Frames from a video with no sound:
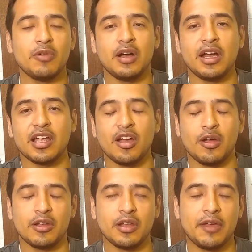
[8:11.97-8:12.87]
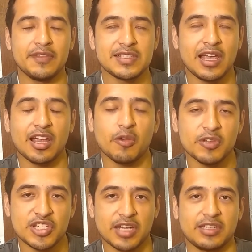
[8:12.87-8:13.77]
Well, I got
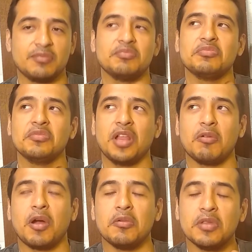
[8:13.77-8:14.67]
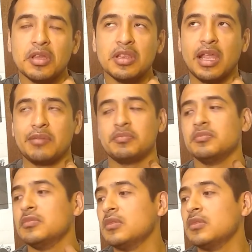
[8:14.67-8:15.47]
rejected. Like, why would it, like